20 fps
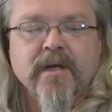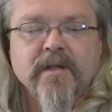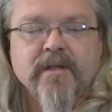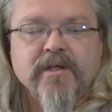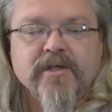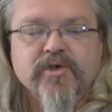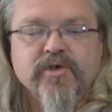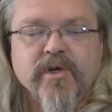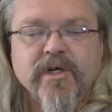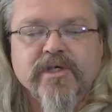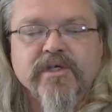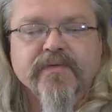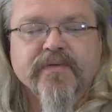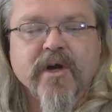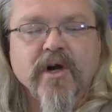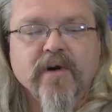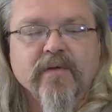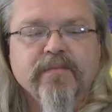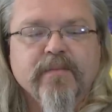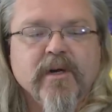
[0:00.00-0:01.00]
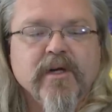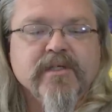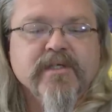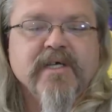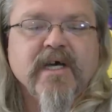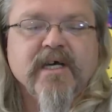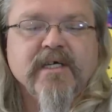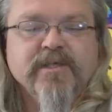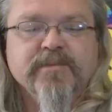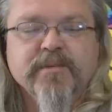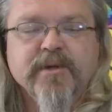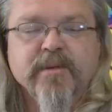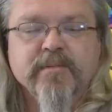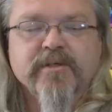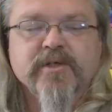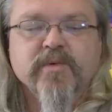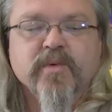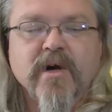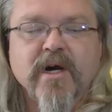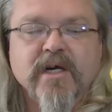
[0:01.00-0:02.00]
The stretch of golf ball sized
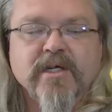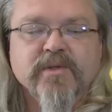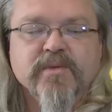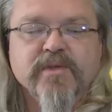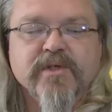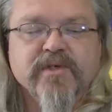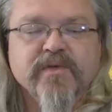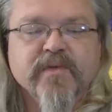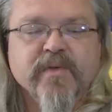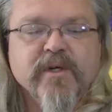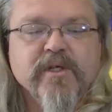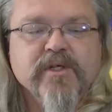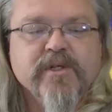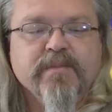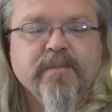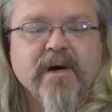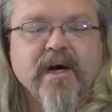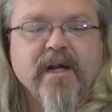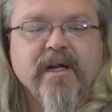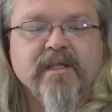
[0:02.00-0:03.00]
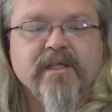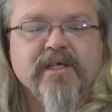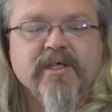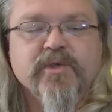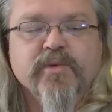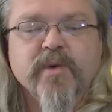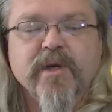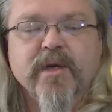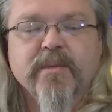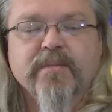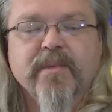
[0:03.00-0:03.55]
pumice rocks was first spotted this week